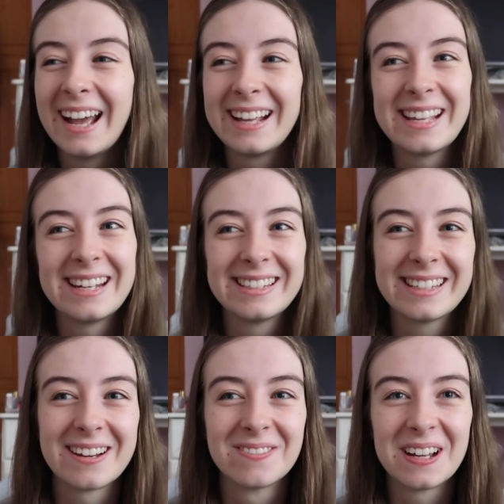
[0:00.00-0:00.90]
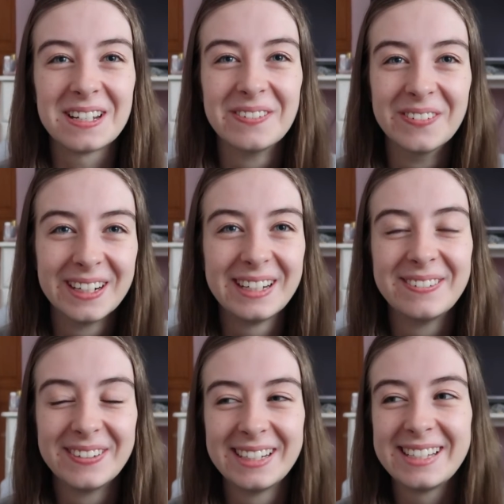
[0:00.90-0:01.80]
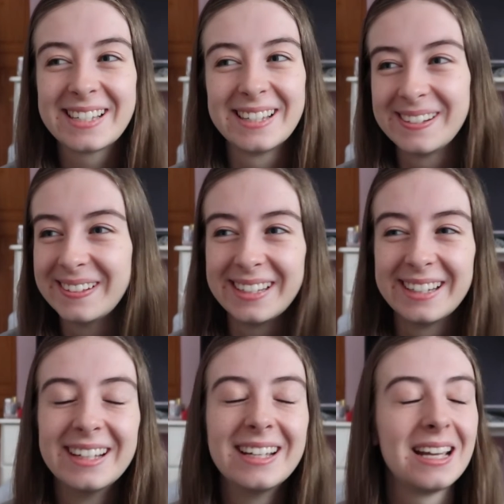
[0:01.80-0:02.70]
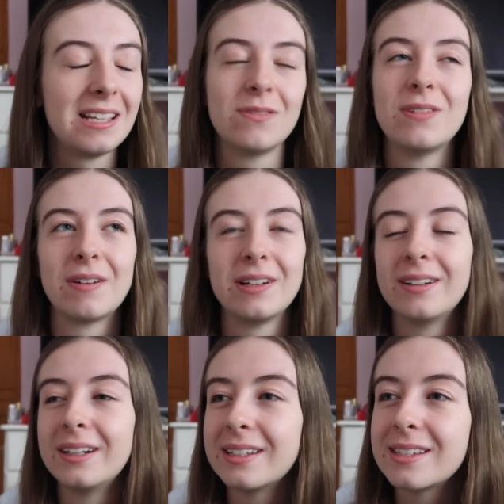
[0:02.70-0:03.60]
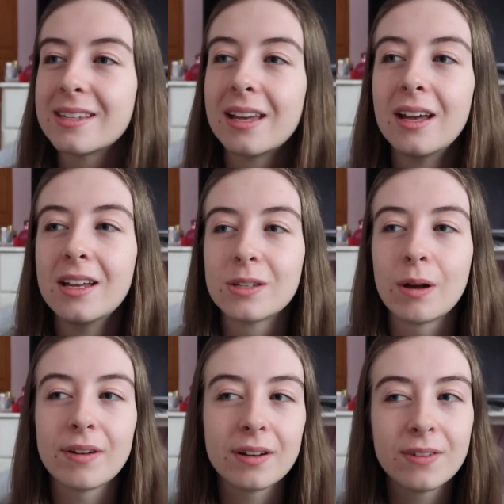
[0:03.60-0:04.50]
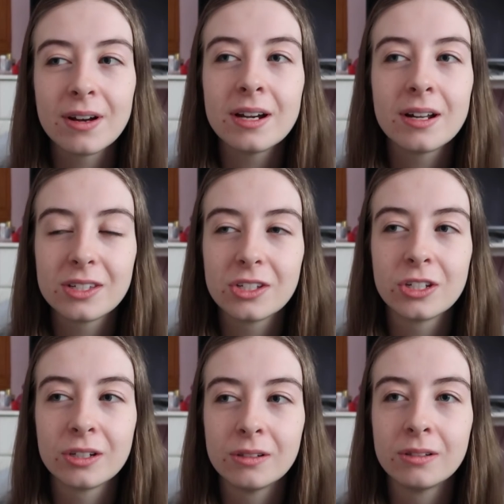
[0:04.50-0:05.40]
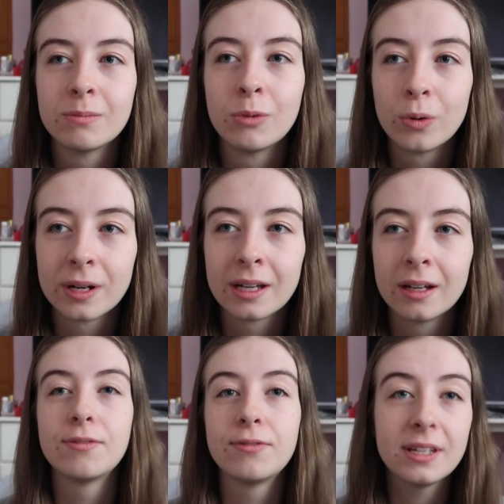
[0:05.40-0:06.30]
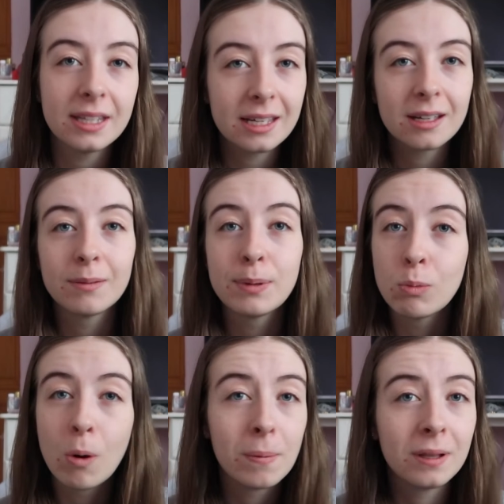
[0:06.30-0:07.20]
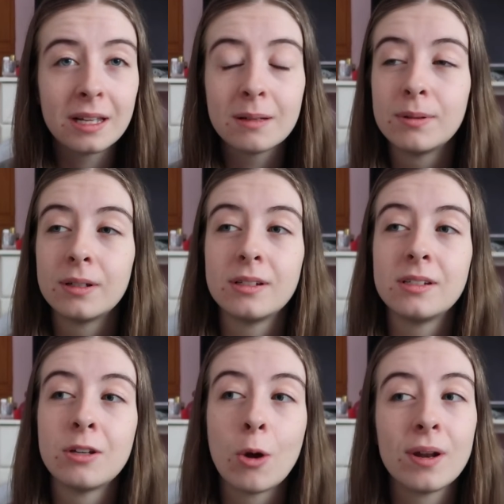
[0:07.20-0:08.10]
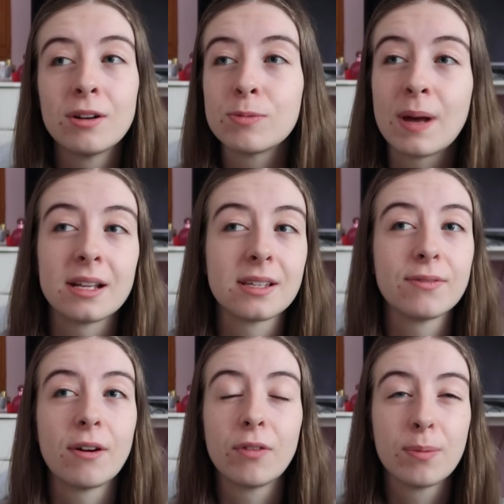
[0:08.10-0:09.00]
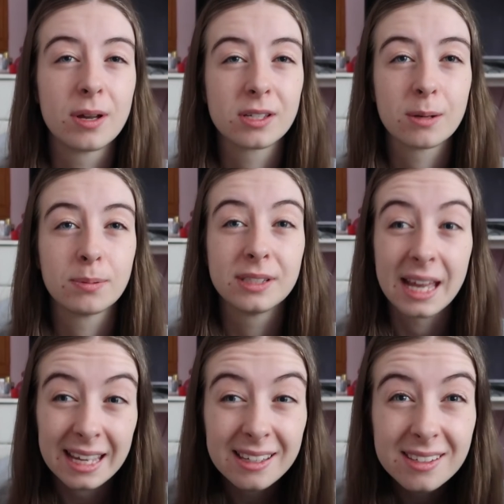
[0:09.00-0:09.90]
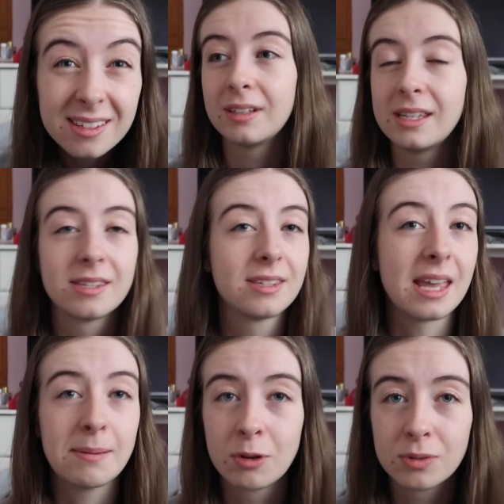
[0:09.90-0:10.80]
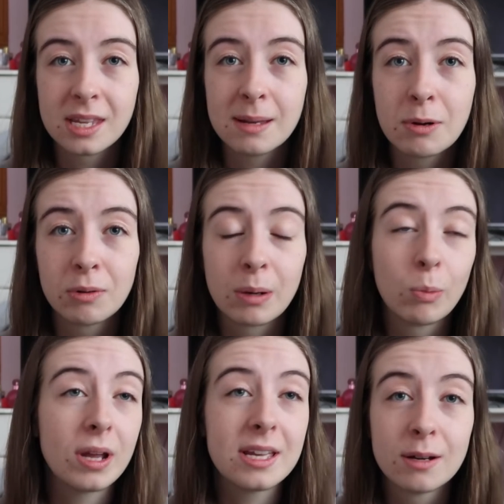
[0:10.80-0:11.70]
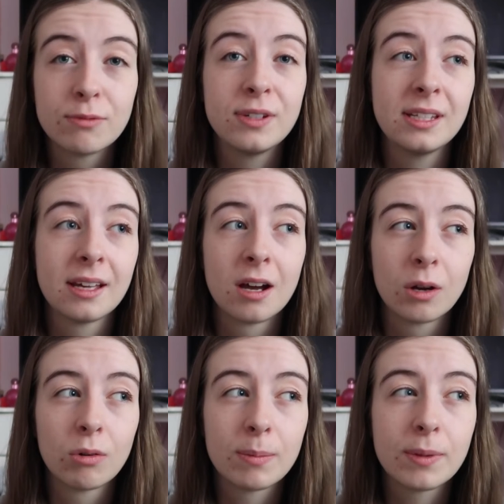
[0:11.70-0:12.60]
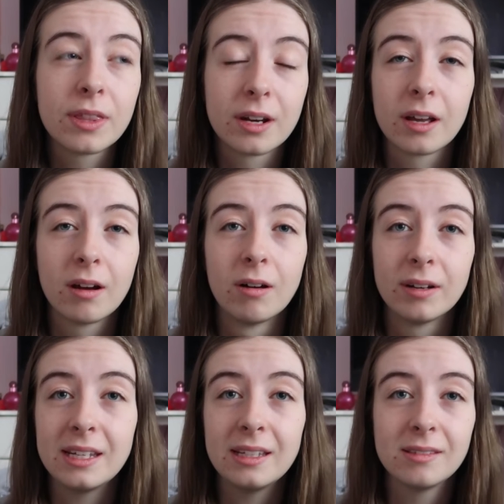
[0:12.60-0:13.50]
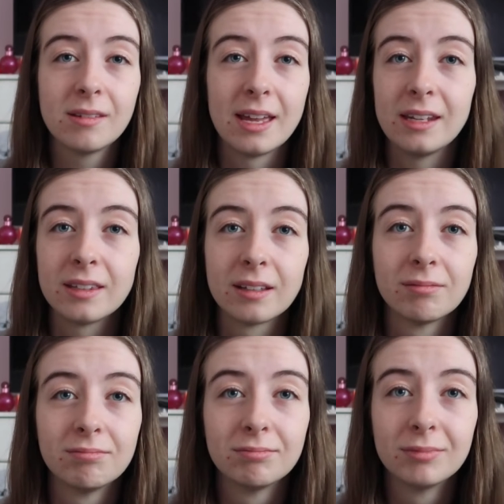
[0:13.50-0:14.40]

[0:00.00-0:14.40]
and getting to get ready really, really slowly. It's very nice. So I've had a very nice chill morning, feeling a bit wobbly, but nowhere near as bad as I felt for the past couple days. It's same old, I'm waking up feeling hungry, but that I can't eat anything.